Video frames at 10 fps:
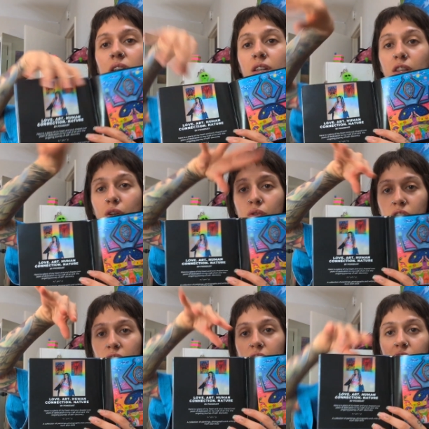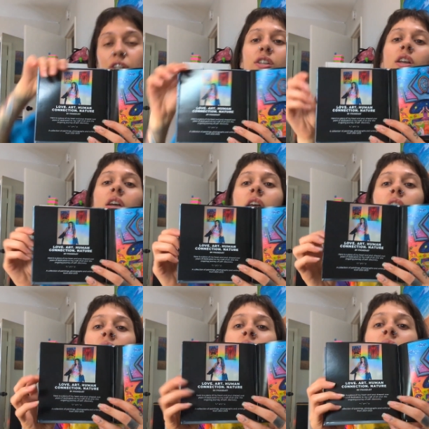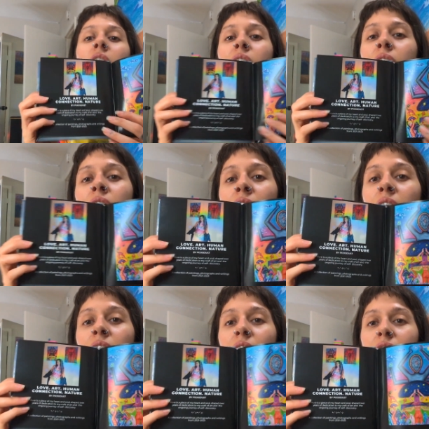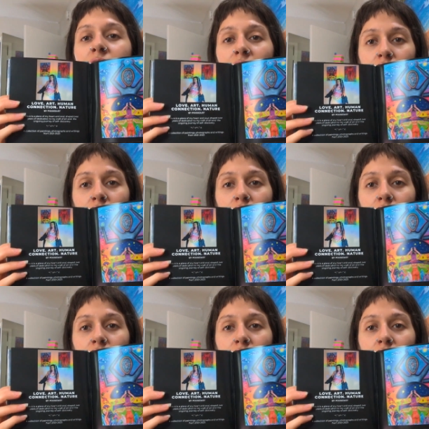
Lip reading: in those years. And yeah,